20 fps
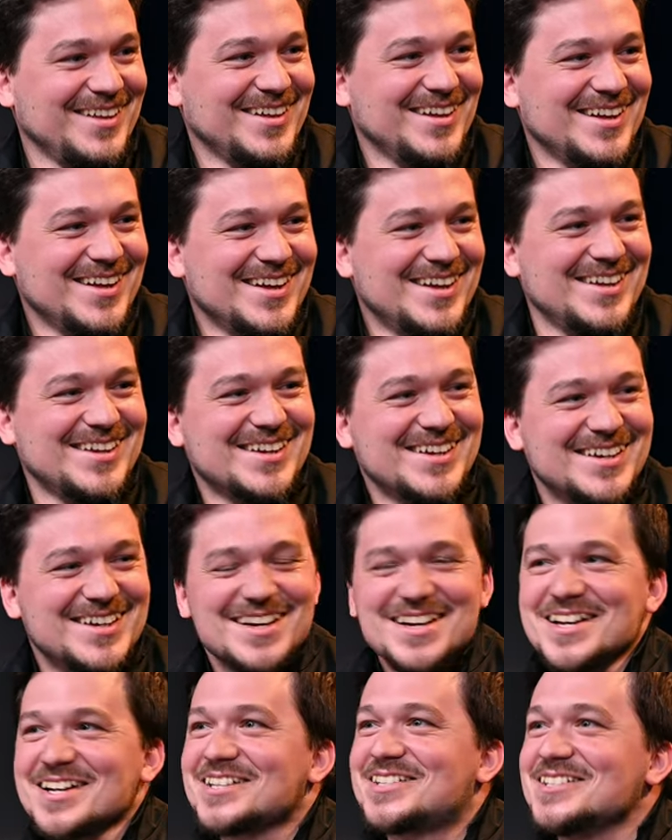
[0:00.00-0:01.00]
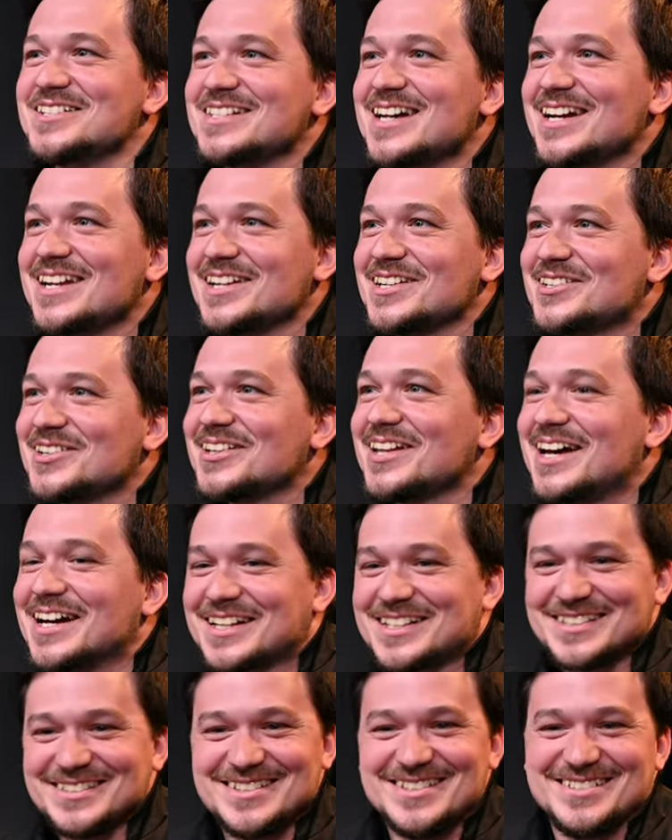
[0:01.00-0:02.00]
okay. good night and good
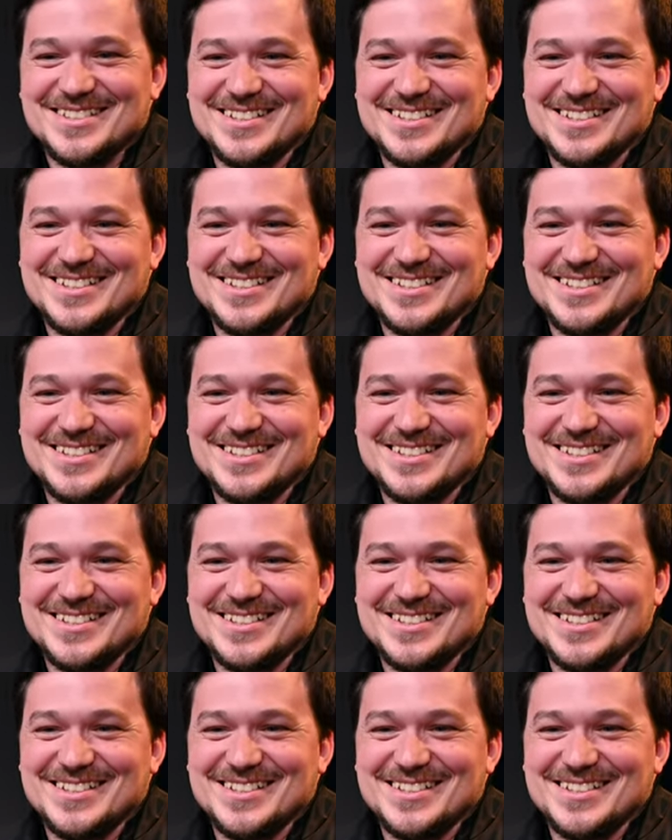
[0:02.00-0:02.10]
luck.